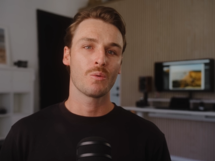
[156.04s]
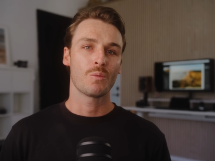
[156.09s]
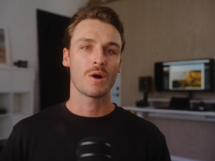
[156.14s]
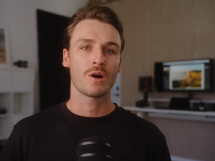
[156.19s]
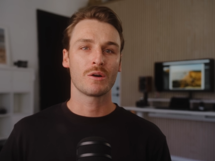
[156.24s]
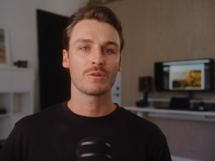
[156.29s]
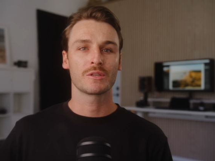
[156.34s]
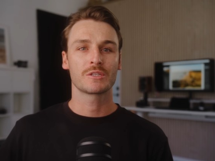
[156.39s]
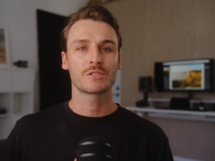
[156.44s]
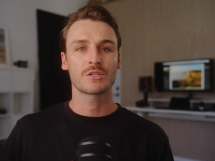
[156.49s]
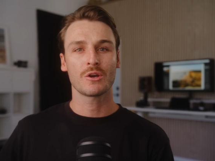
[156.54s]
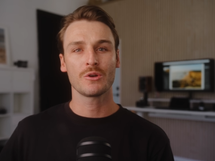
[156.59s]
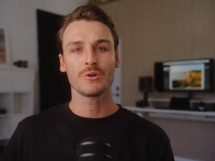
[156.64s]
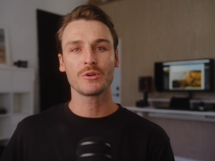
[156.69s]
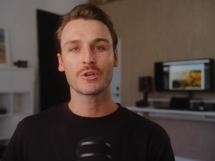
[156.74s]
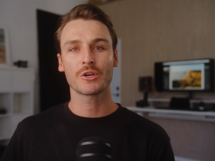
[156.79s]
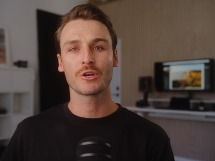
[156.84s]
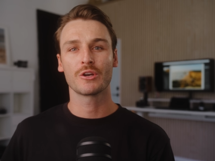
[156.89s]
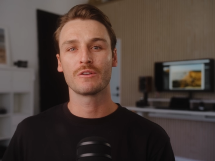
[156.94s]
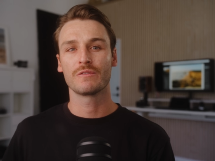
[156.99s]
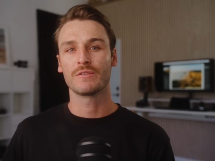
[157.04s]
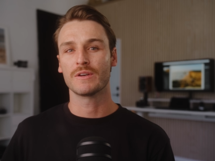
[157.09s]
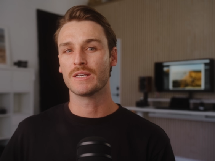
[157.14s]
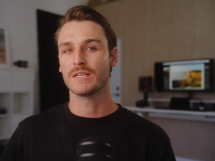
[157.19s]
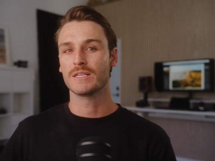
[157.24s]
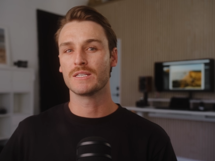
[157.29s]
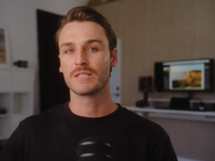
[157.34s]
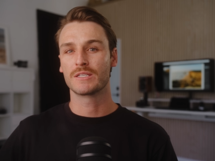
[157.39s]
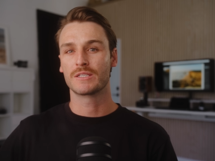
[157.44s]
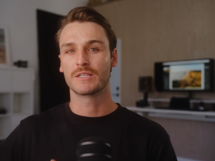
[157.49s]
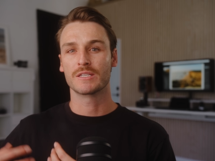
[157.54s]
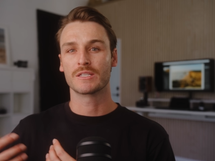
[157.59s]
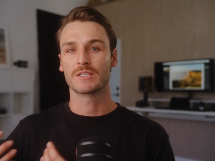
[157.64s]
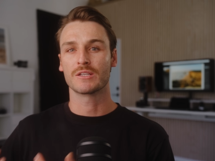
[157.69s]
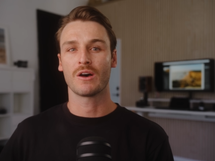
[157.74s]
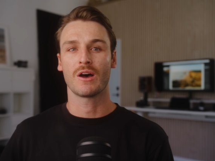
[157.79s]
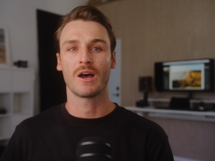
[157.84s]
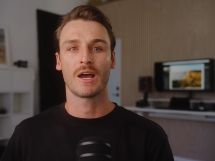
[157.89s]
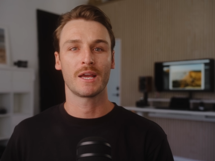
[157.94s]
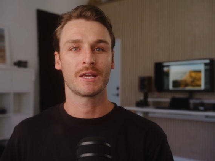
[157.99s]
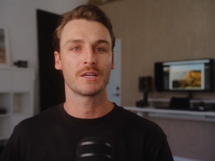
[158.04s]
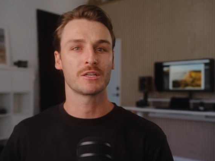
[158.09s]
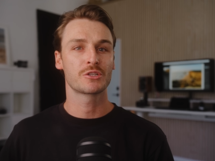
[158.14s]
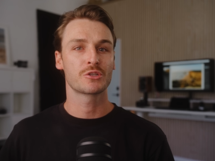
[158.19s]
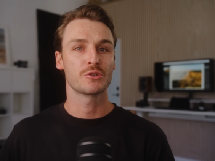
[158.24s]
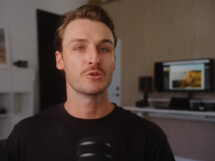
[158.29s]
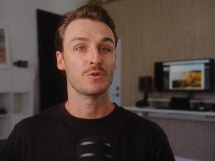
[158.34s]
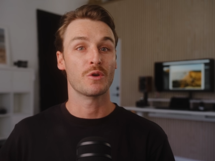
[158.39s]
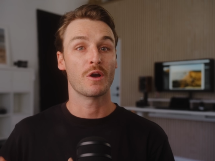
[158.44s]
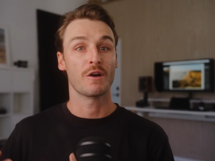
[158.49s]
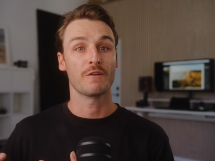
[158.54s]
While the tone curve is designed to